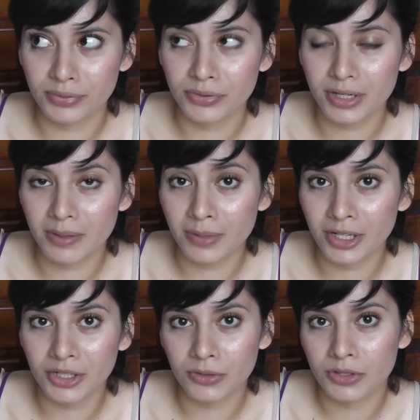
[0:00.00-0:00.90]
pretty
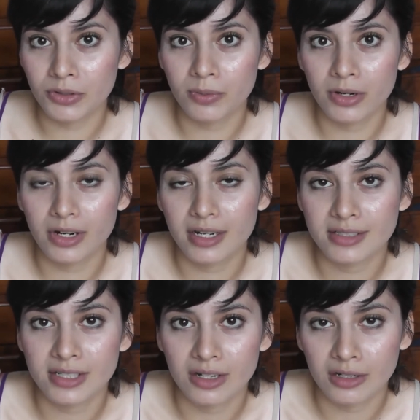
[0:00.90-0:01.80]
big YouTuber.
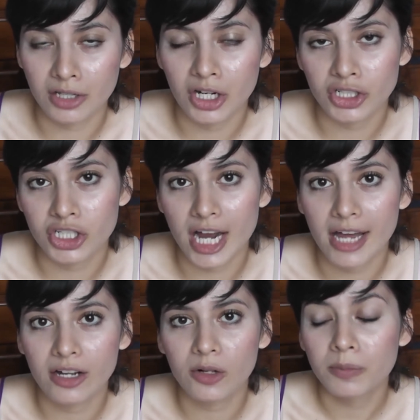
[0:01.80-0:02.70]
He's got a large
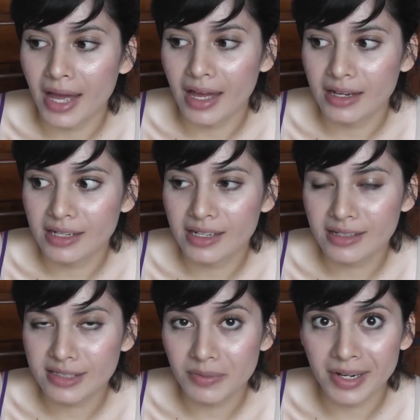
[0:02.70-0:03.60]
channel and
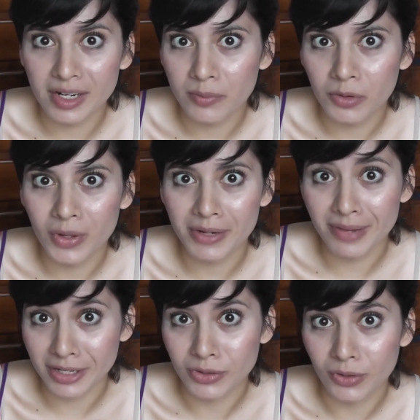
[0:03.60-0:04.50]
he is my number one
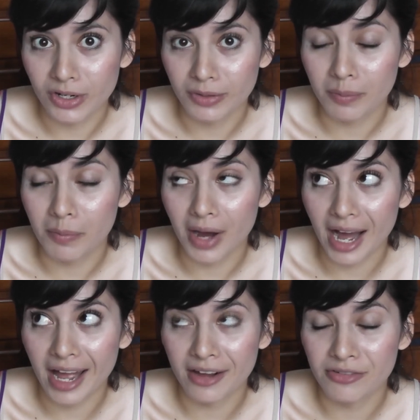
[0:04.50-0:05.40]
mentor
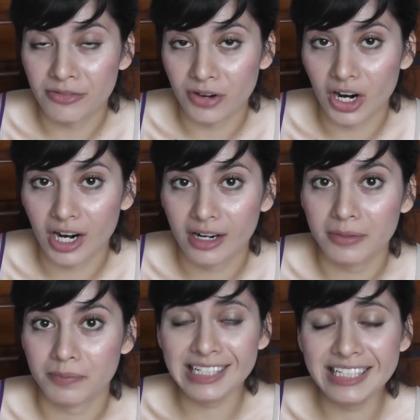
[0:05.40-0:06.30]
by
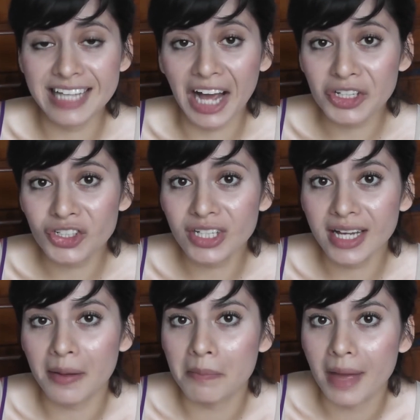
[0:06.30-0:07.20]
far. He's
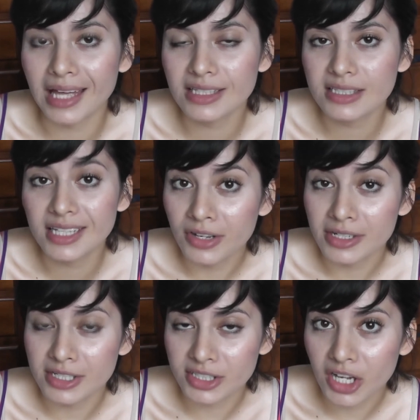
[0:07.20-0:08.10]
actually a men's
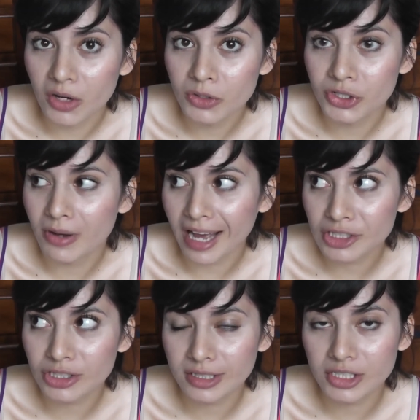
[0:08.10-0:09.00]
fitness coach who
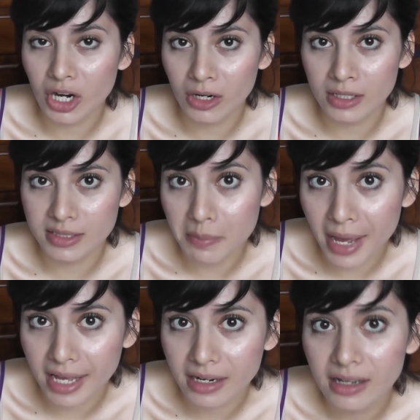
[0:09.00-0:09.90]
actually targets
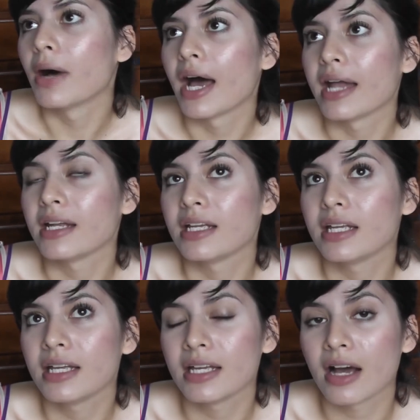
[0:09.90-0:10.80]
men, but
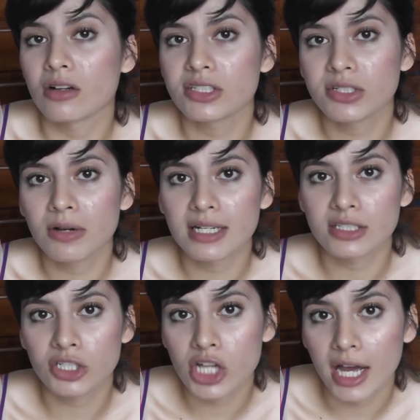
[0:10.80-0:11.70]
he also
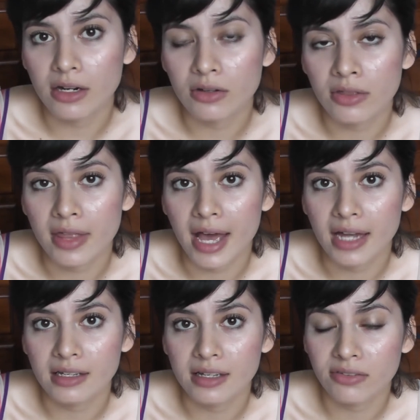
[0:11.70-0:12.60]
has a channel
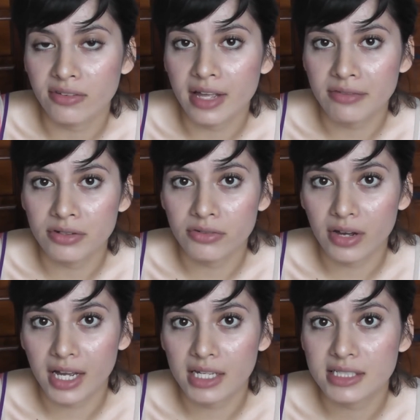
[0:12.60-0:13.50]
that gives life
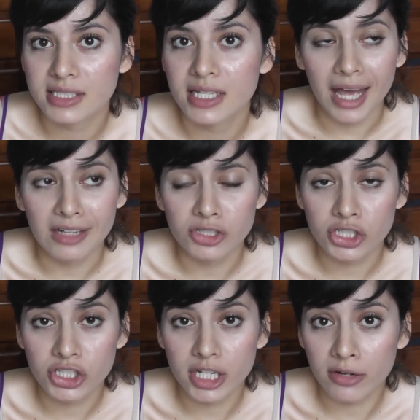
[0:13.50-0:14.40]
advice and
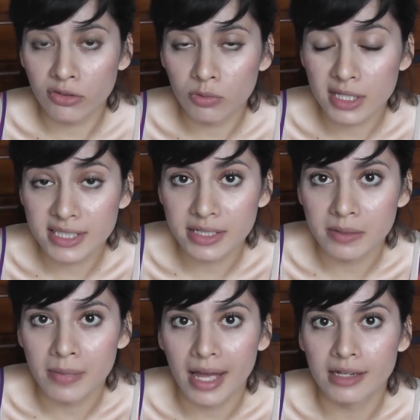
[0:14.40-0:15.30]
just shares
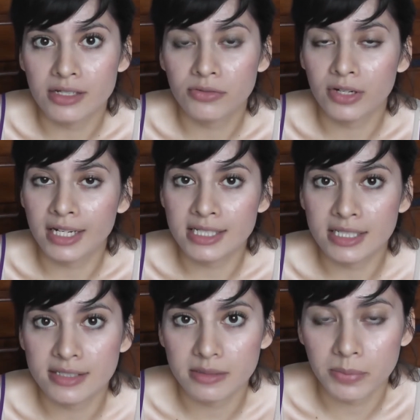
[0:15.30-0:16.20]
wisdom and different
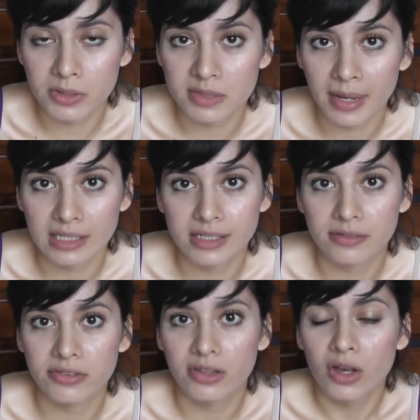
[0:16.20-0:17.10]
ideas and
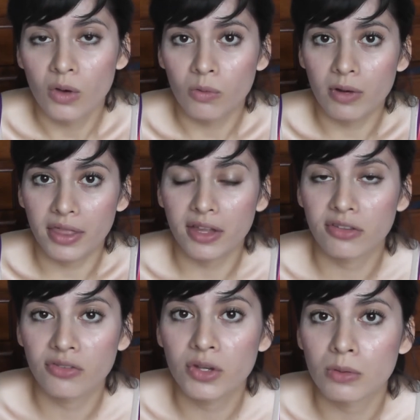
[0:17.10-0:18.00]
perspectives with
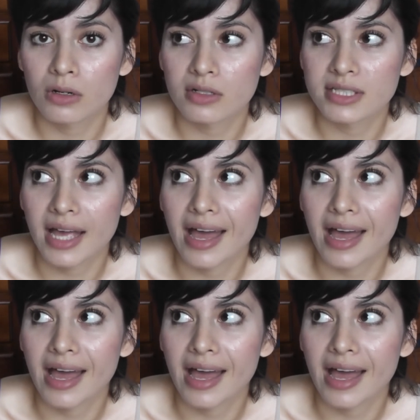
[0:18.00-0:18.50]
his viewers.